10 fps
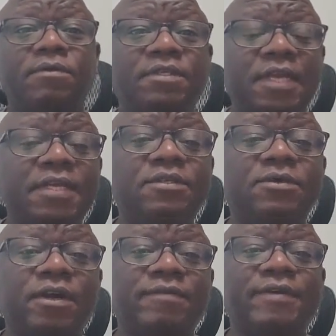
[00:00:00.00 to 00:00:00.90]
sales,
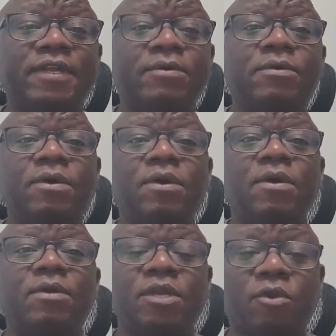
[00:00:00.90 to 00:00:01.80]
your revenue,
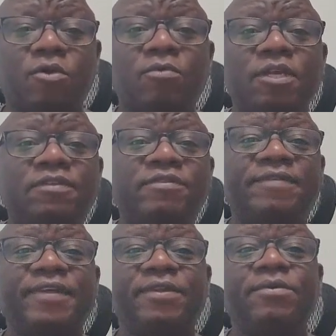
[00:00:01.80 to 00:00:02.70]
the cumulative
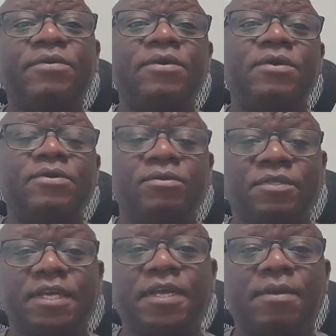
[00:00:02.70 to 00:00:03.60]
revenue, you
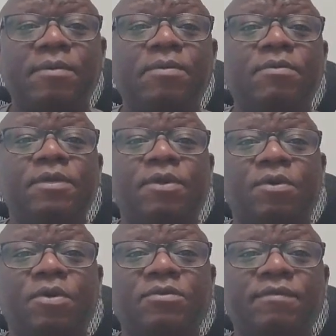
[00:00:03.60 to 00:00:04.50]
take away your
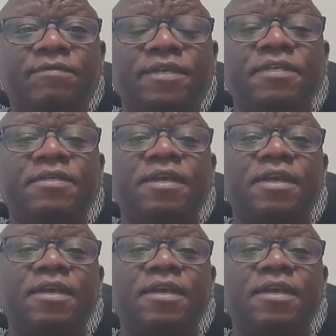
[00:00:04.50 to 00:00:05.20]
cost of sales,